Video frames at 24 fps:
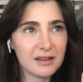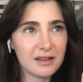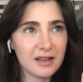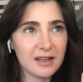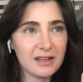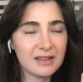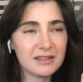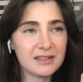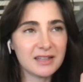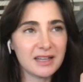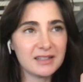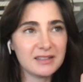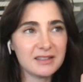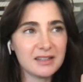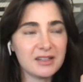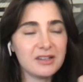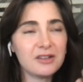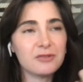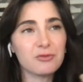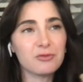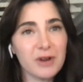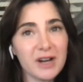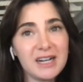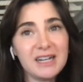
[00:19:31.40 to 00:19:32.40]
it does
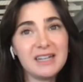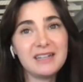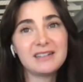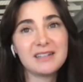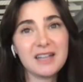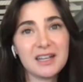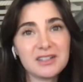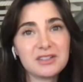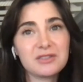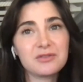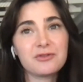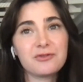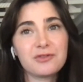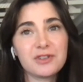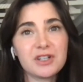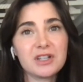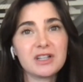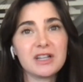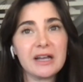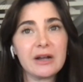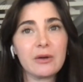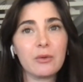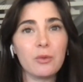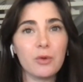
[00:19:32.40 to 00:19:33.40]
it really doesn't
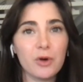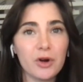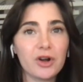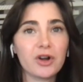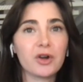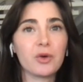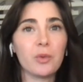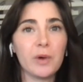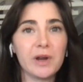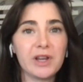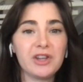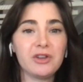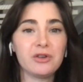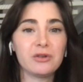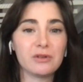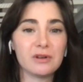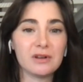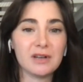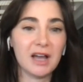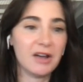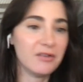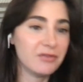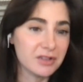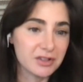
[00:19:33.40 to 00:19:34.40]
feel like work when
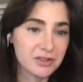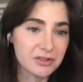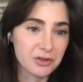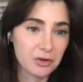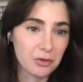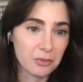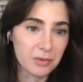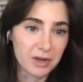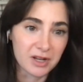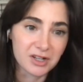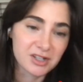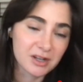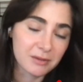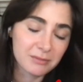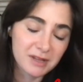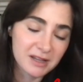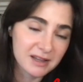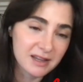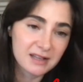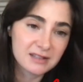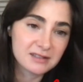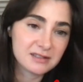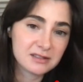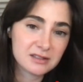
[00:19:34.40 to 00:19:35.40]
you love it so much. I mean
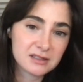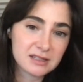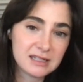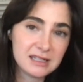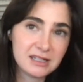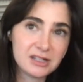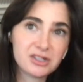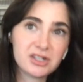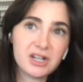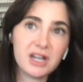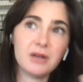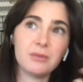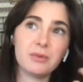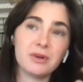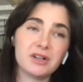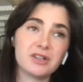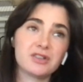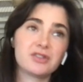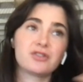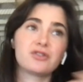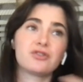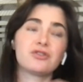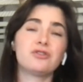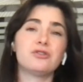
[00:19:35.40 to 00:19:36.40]
that's cliche, but
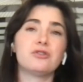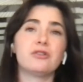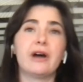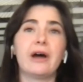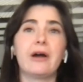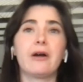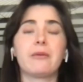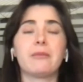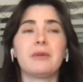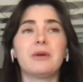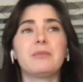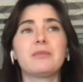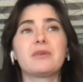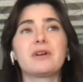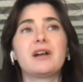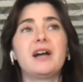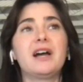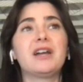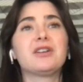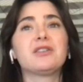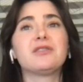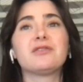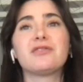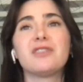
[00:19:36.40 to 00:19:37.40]
it's true. I remember
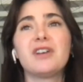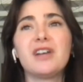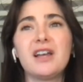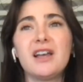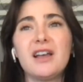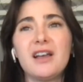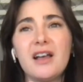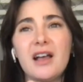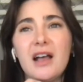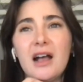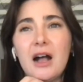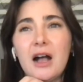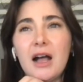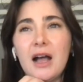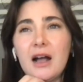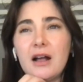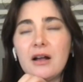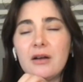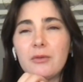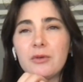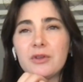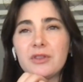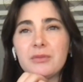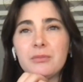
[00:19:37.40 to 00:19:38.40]
kind of
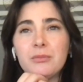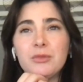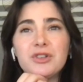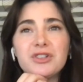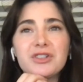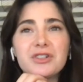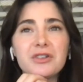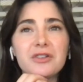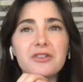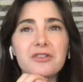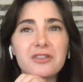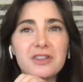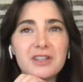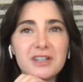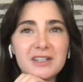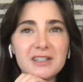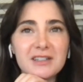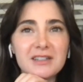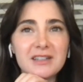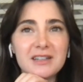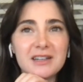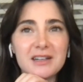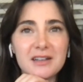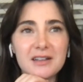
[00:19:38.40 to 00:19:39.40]
with musical
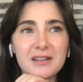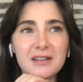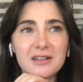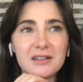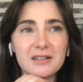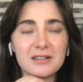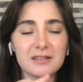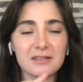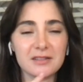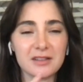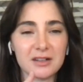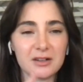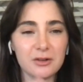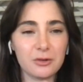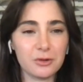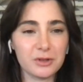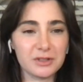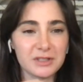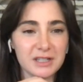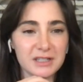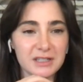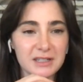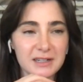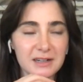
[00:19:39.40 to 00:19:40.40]
theater, the
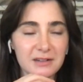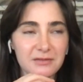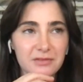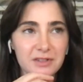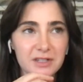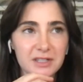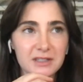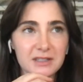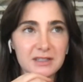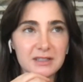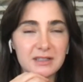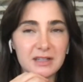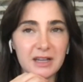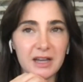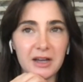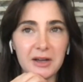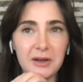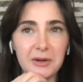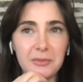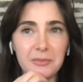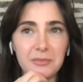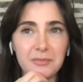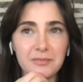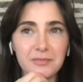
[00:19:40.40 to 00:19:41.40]
course I did at Wits,
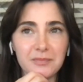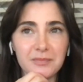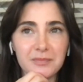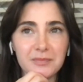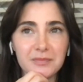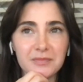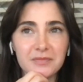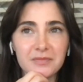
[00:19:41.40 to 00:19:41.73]
um,